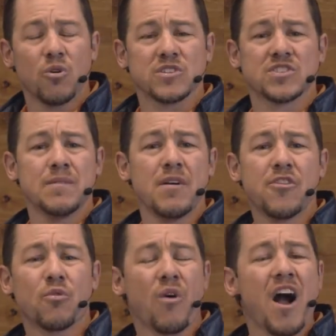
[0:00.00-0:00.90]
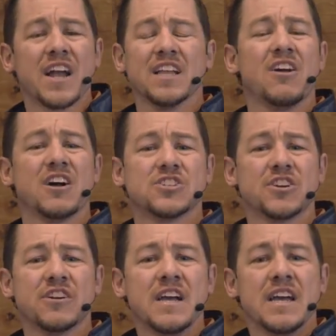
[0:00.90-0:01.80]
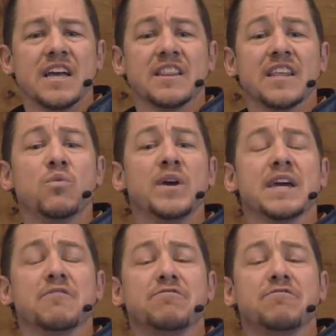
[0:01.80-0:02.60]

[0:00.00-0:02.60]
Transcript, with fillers: or some other rocket launcher and think we can